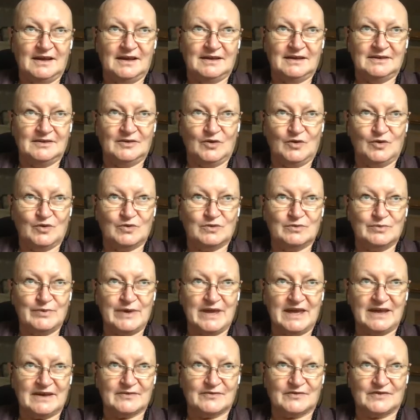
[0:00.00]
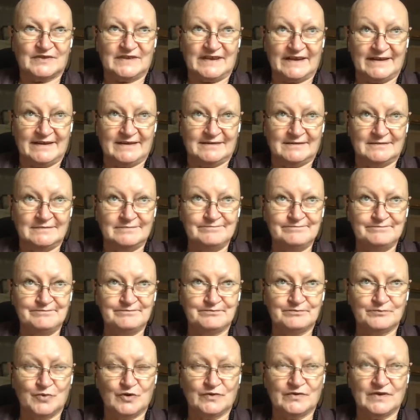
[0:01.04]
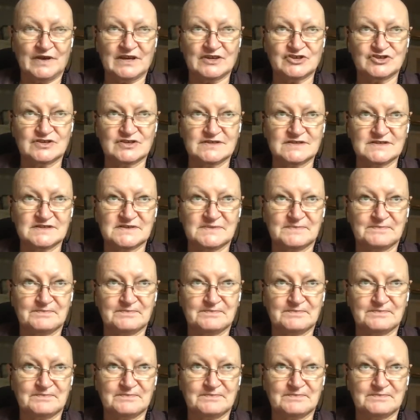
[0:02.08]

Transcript: in all, we have 10 perfections,